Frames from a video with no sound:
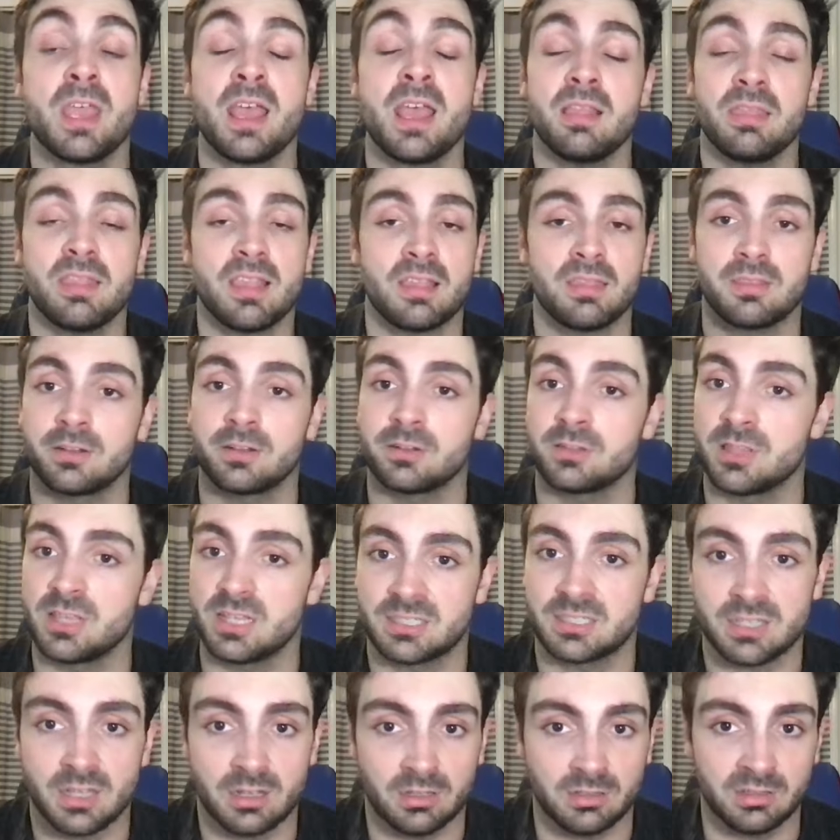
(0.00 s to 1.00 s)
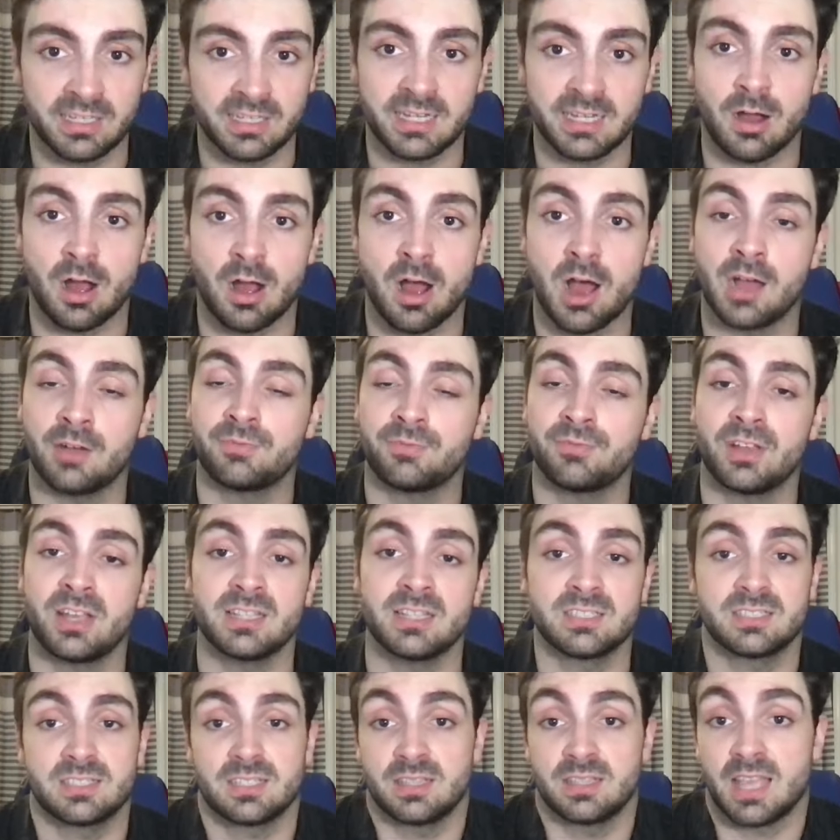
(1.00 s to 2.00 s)
that they're this elite
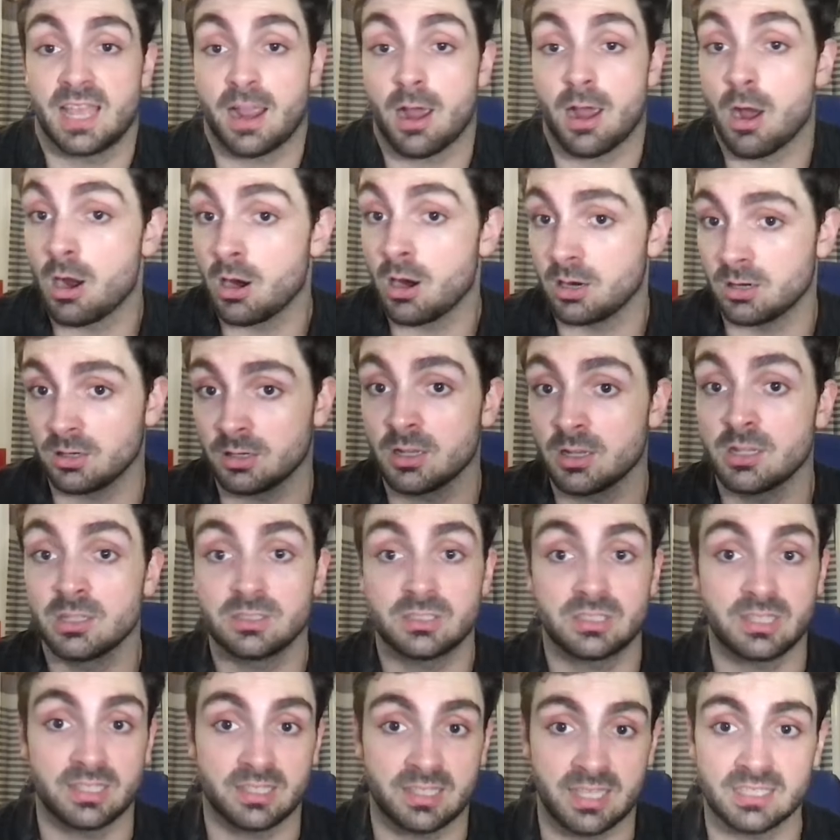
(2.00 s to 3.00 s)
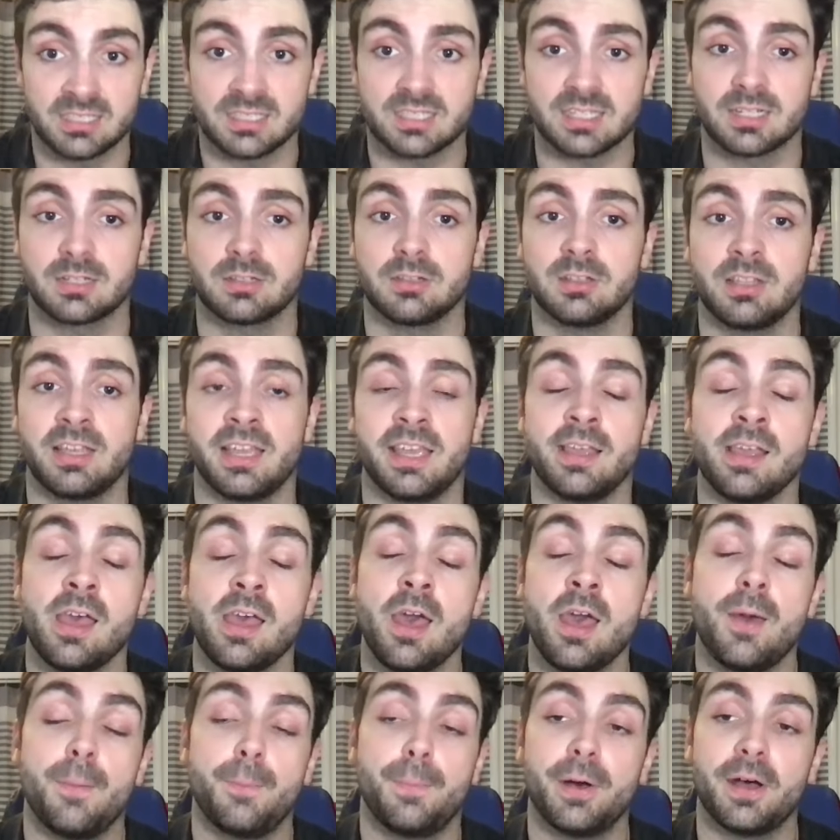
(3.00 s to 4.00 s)
offense, and they are statistically,
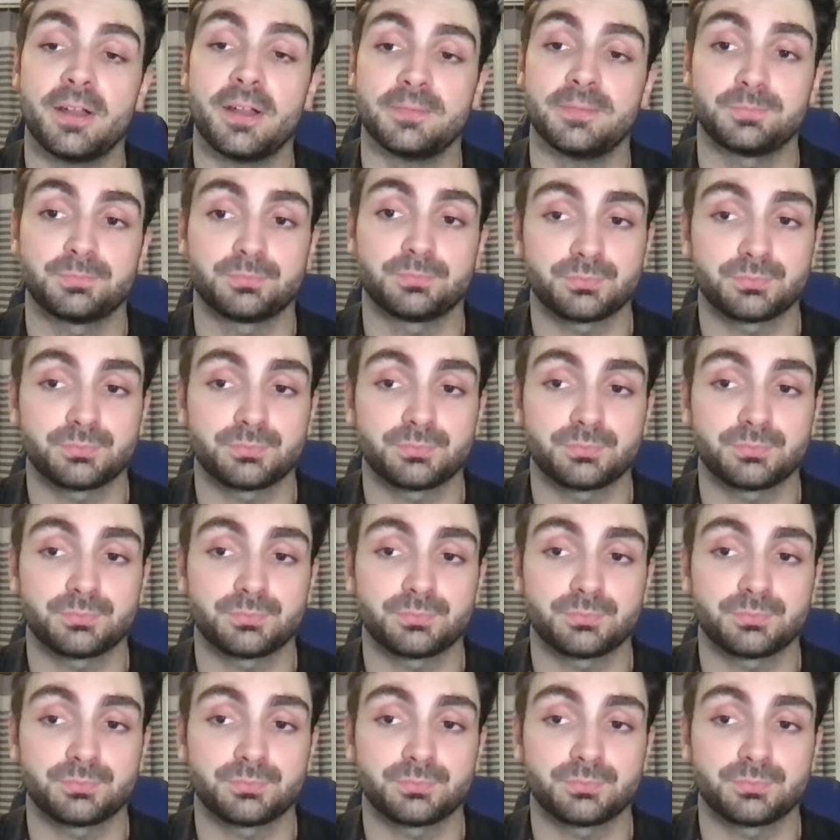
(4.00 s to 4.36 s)
but